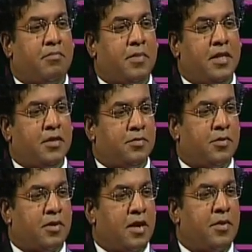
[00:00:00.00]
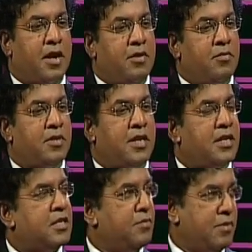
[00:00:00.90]
in this program, can you tell
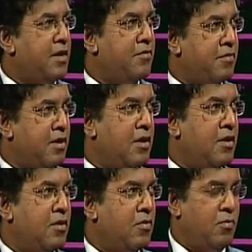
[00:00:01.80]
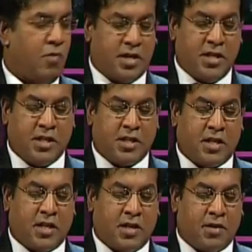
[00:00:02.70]
us in brief what is
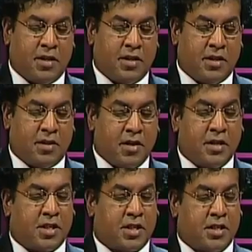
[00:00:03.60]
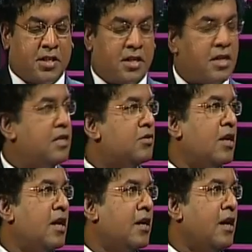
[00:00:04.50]
the writs in
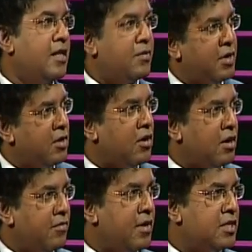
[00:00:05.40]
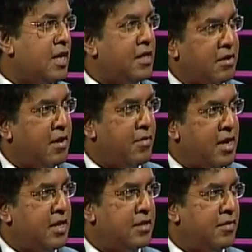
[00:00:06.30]
Sri Lanka and the prerogative writs and the
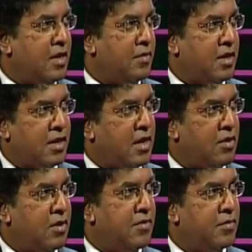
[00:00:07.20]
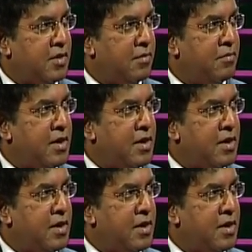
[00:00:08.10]
remedies available? Can you give me a